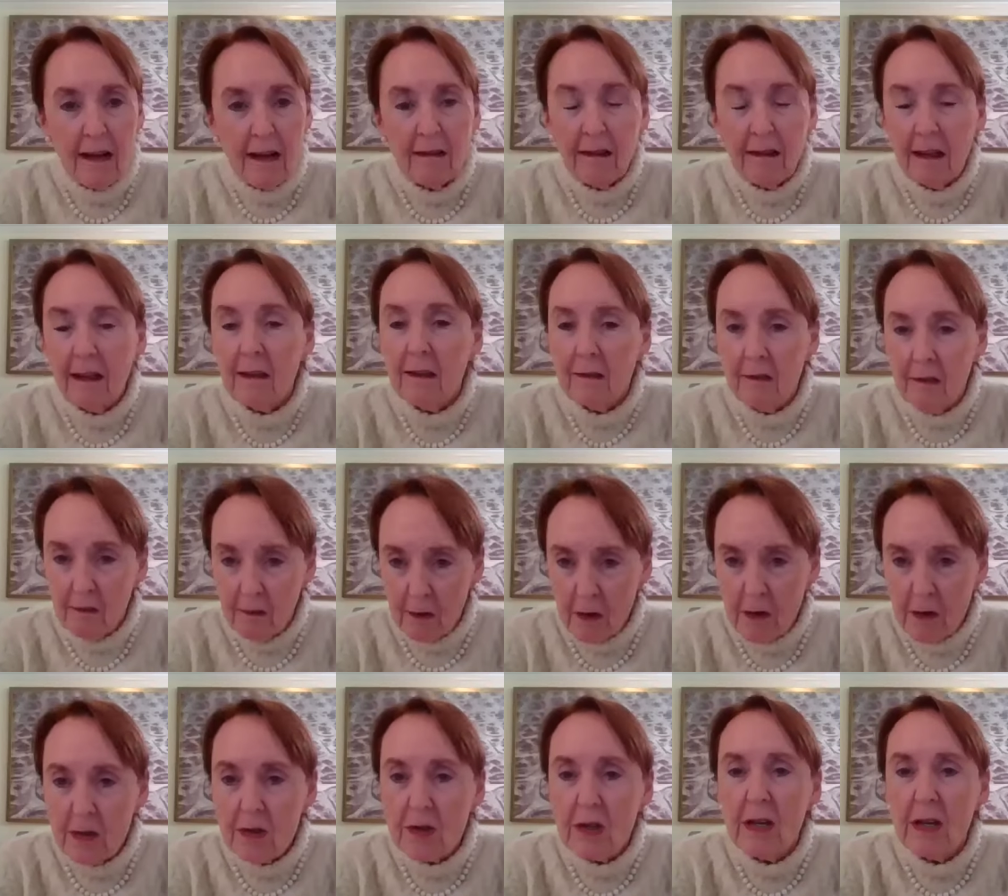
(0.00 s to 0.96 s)
that I think is
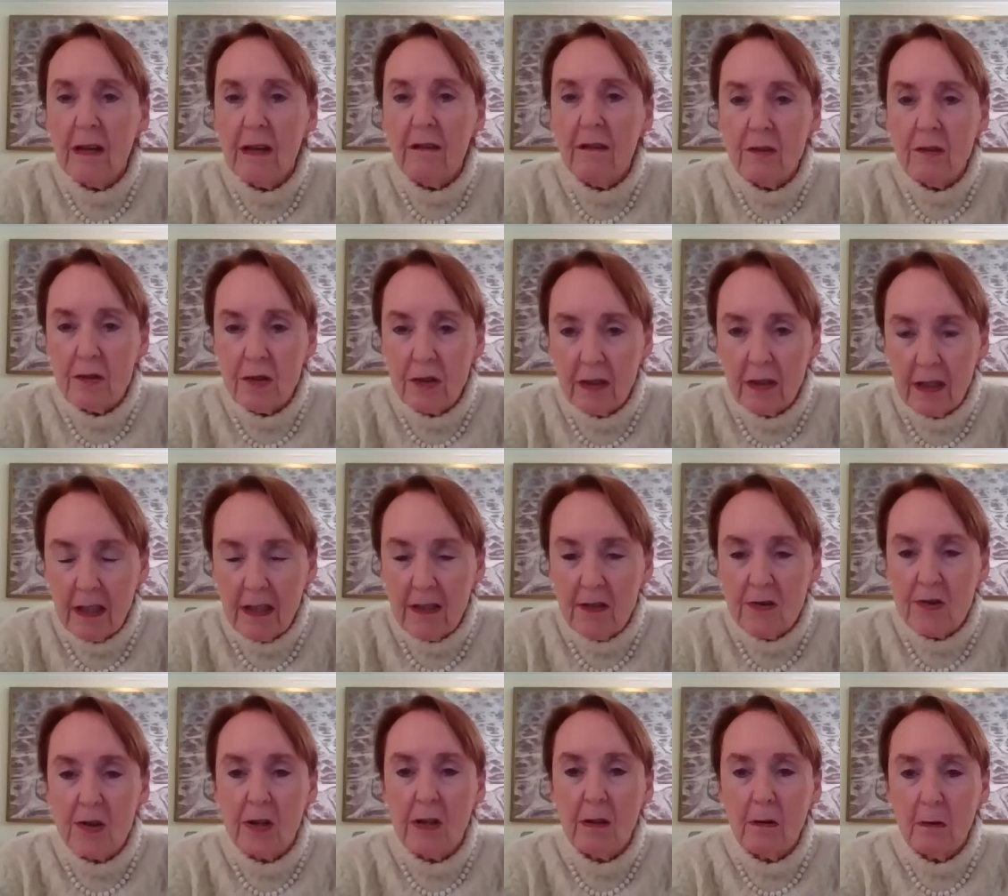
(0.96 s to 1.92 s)
very challenging
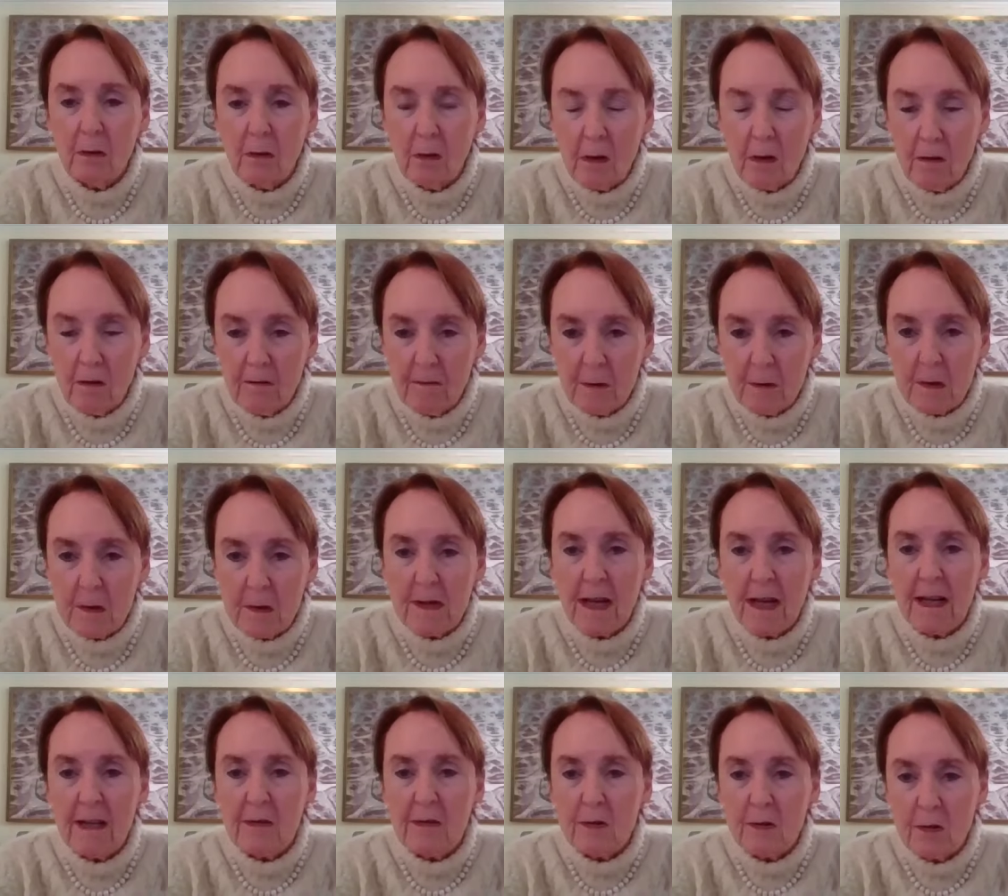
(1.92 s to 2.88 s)
in general for
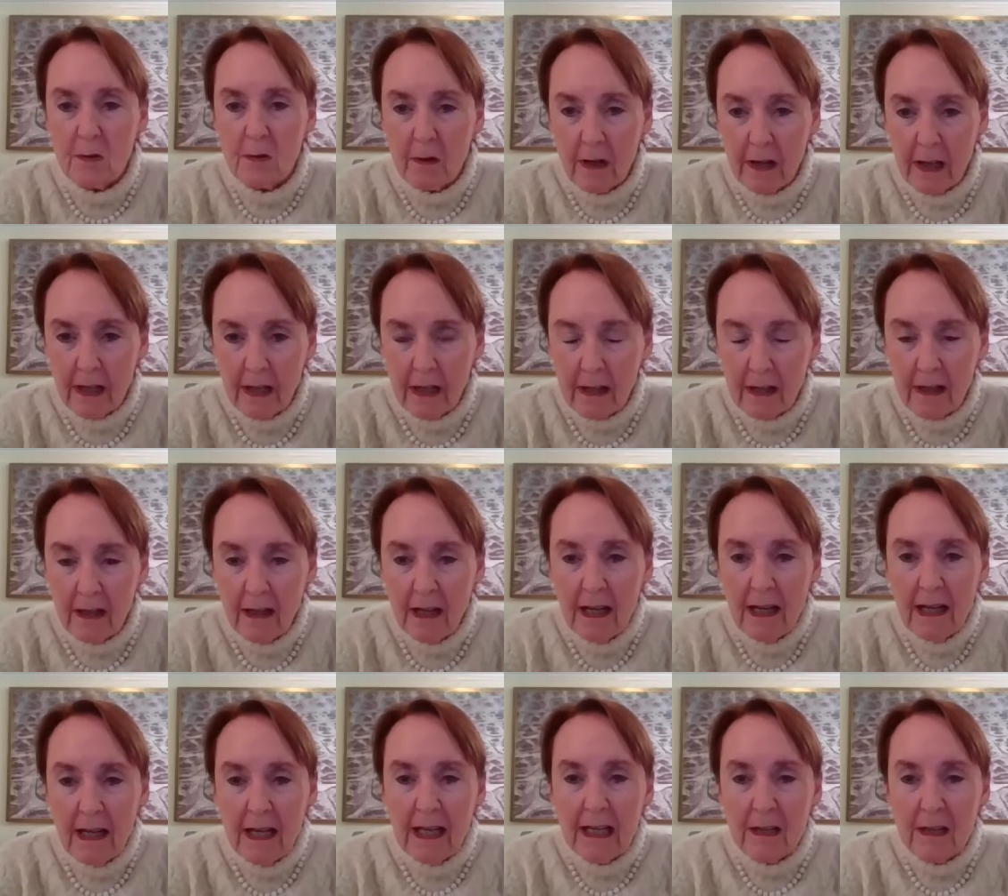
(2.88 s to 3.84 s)
science trained
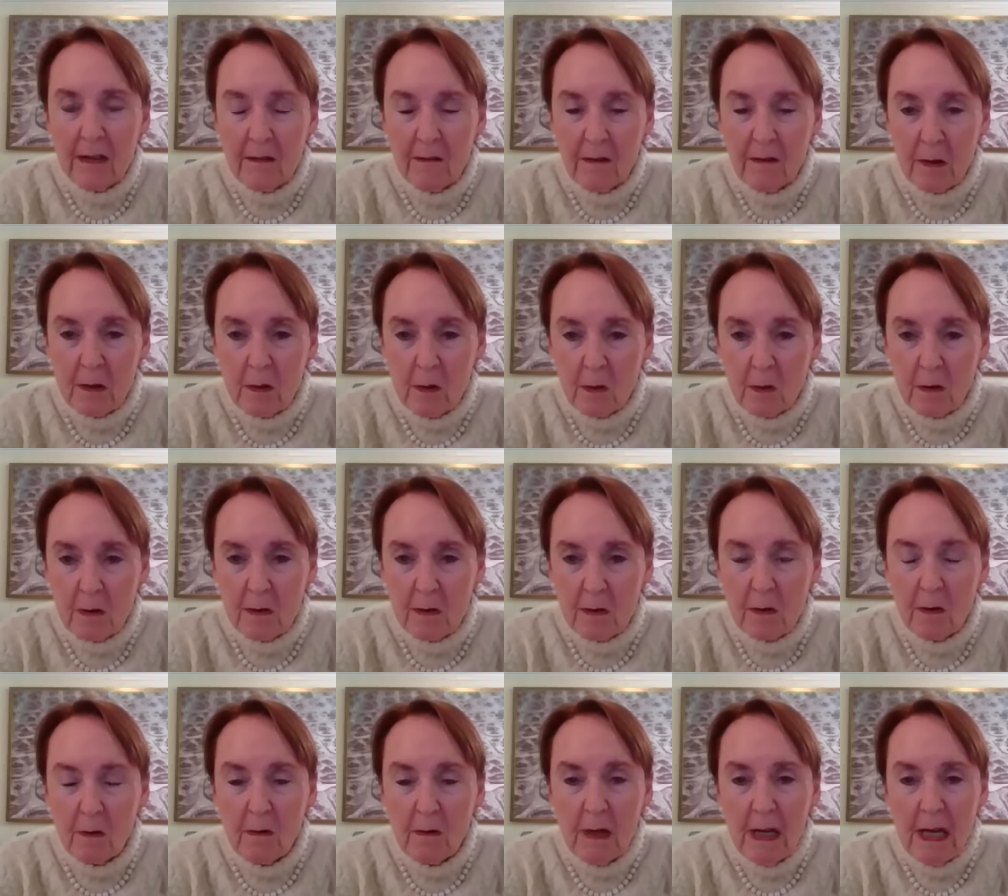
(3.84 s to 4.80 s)

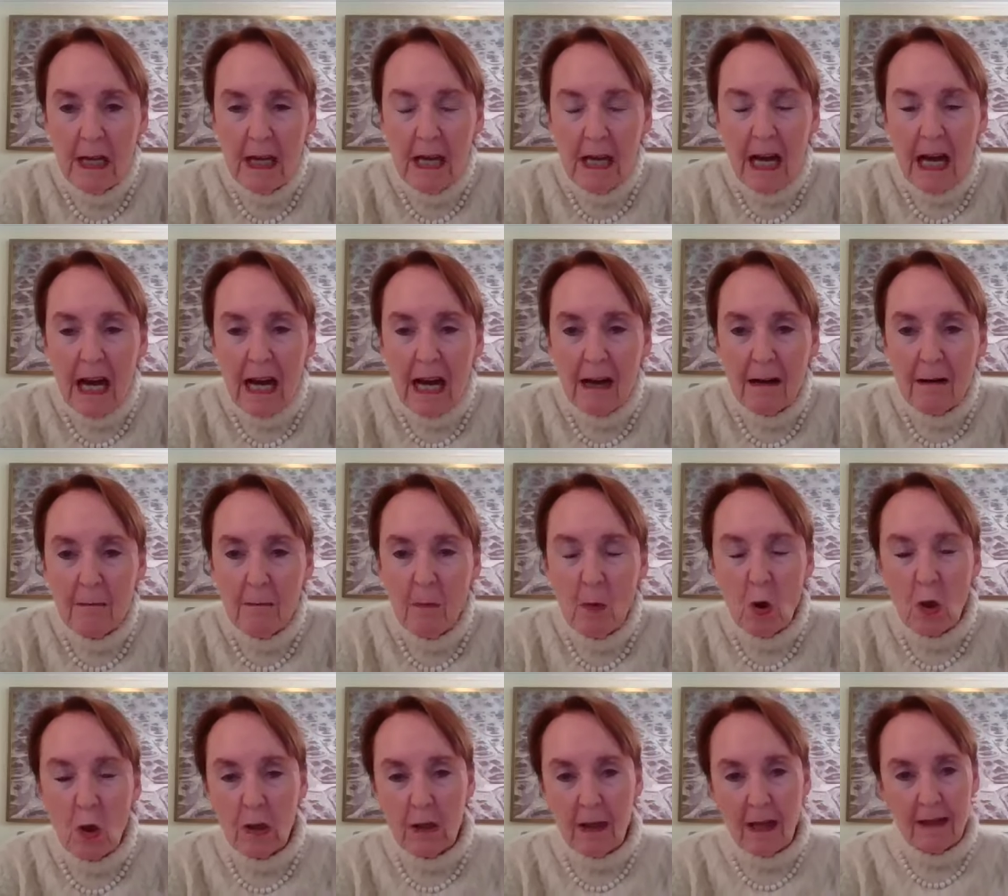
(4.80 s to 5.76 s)
individuals who are
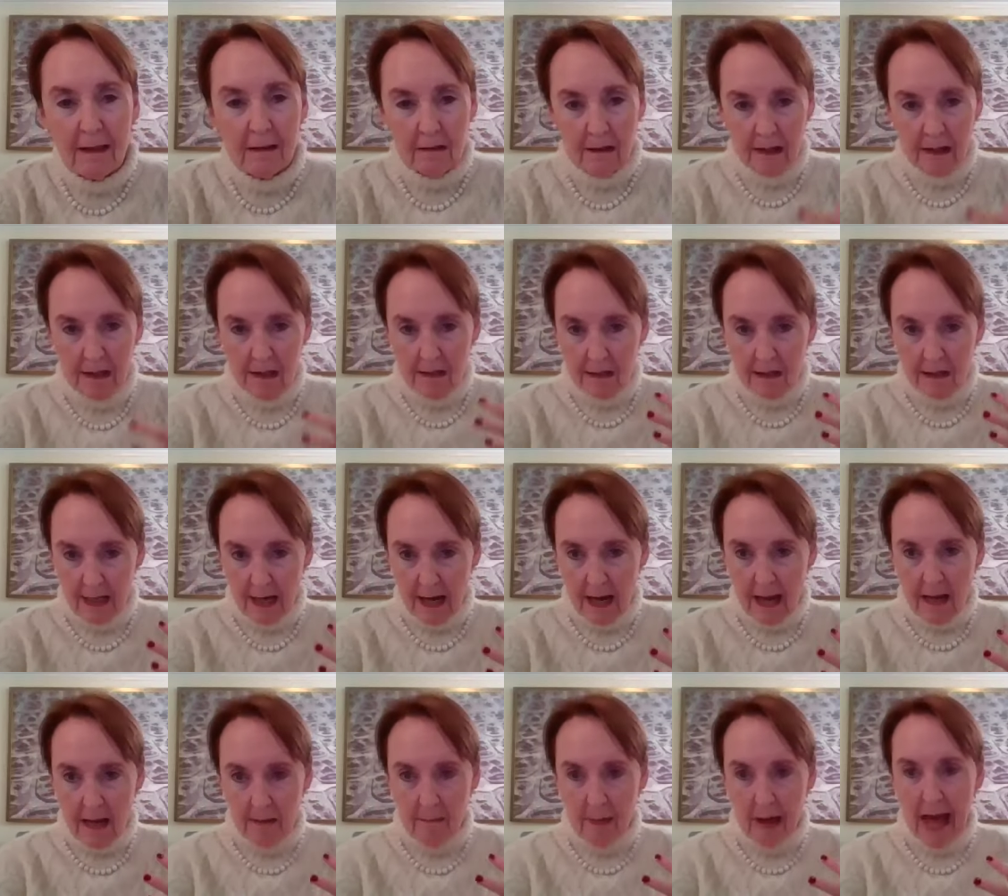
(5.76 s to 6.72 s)
more likely to
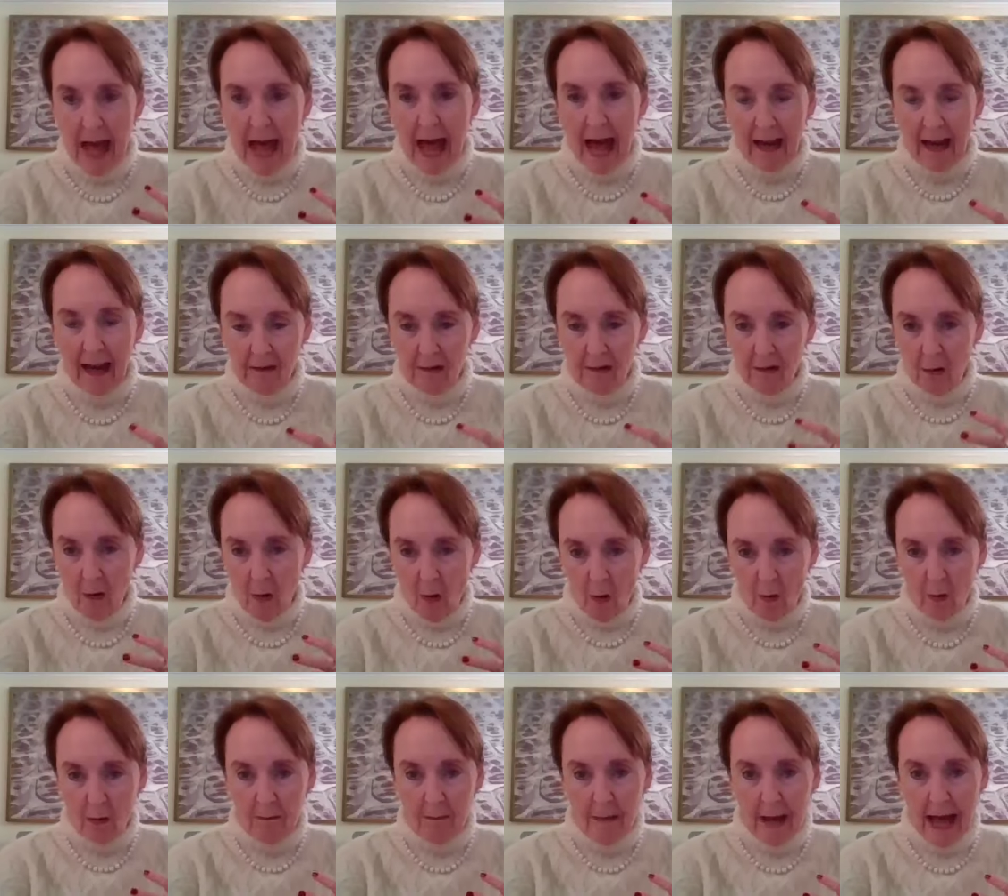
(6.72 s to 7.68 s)
stay back, to
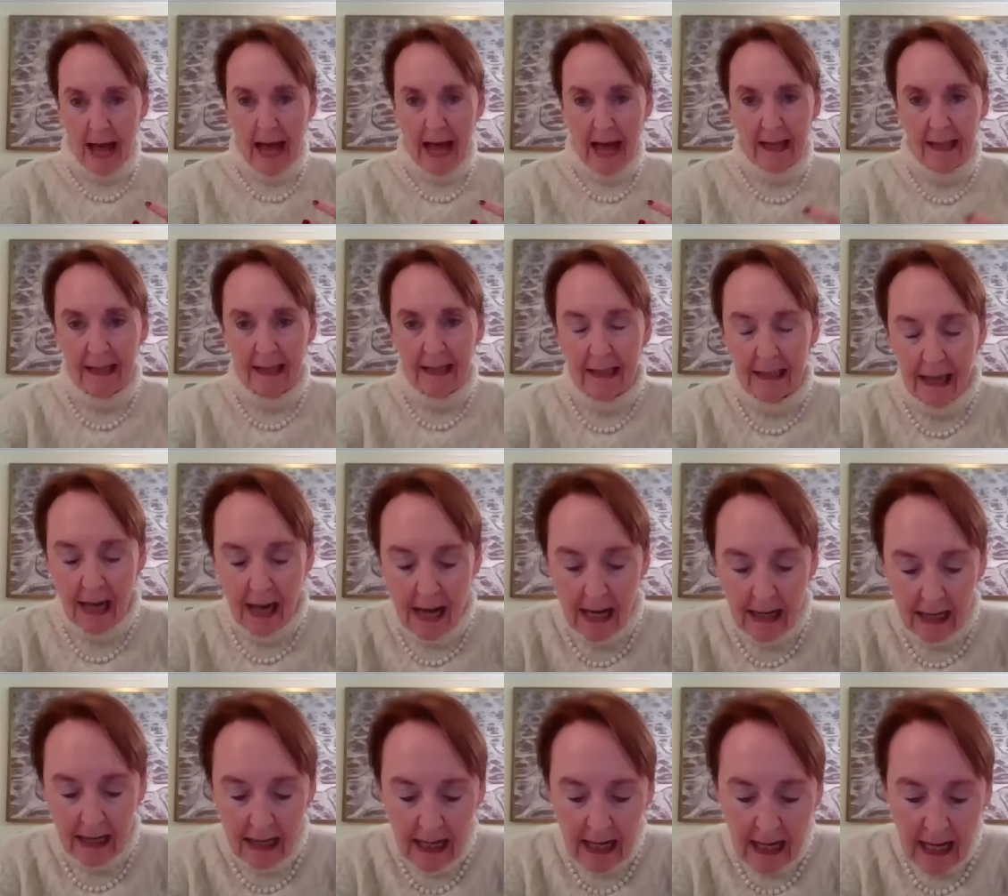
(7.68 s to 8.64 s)
hold mm-hmm. back, and
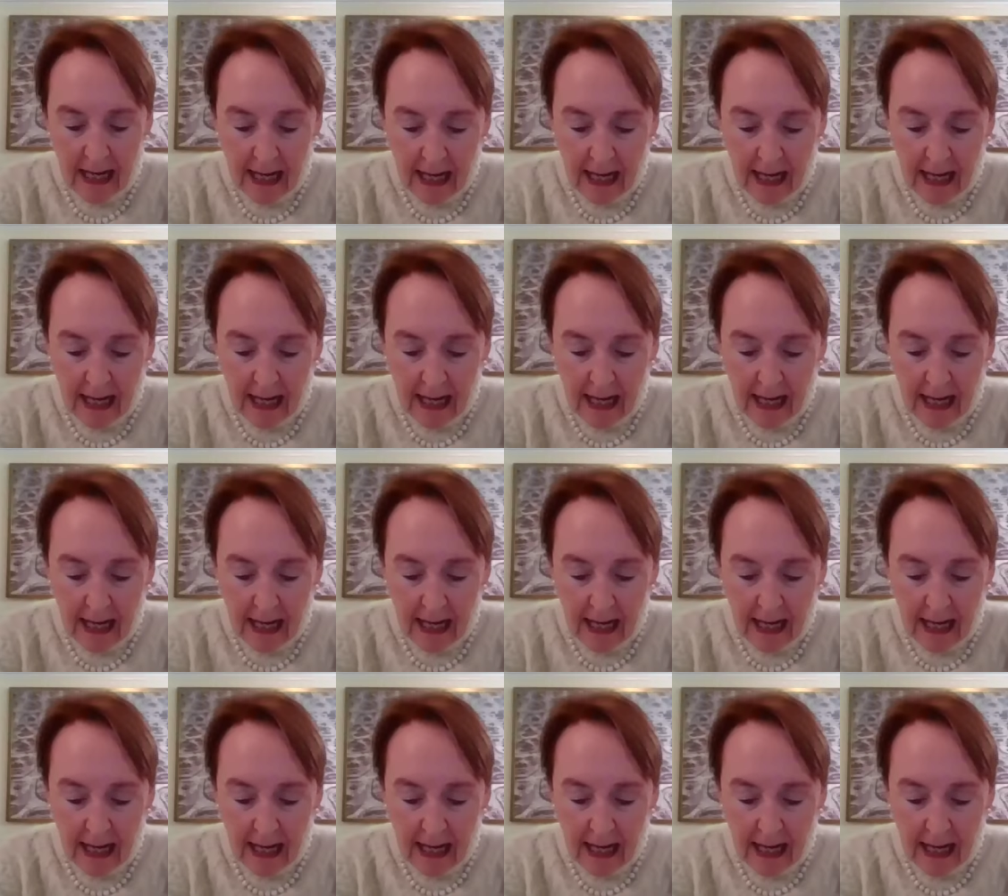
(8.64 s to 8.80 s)
not